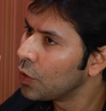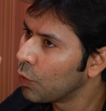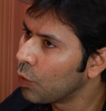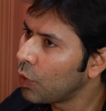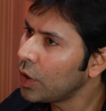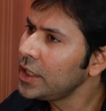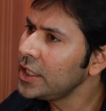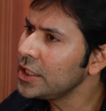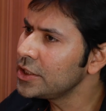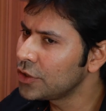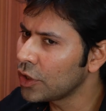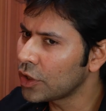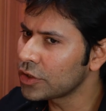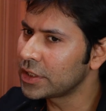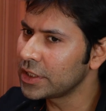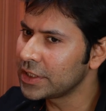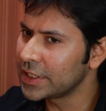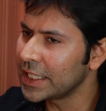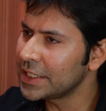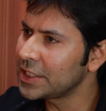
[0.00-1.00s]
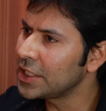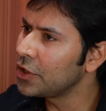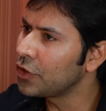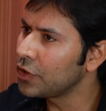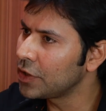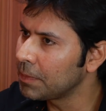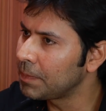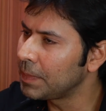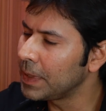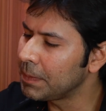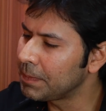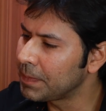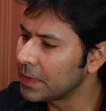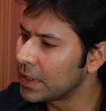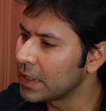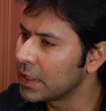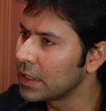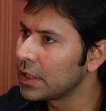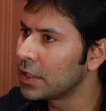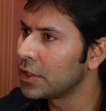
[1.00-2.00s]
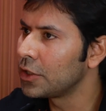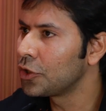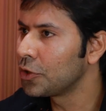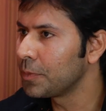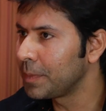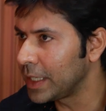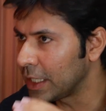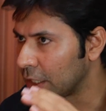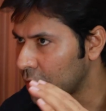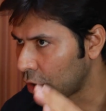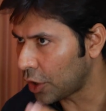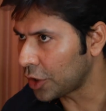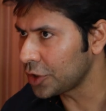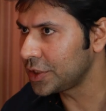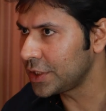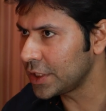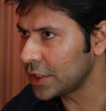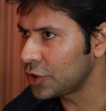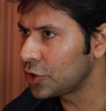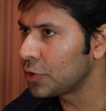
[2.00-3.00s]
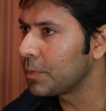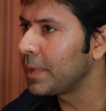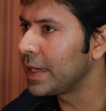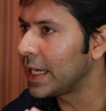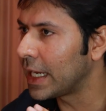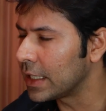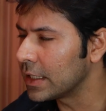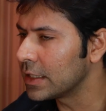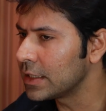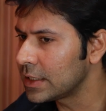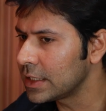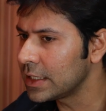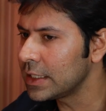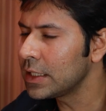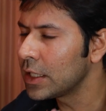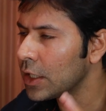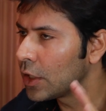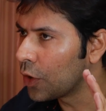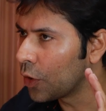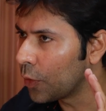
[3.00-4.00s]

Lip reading: What is your suggestion to the people to be cautious, to be alerted?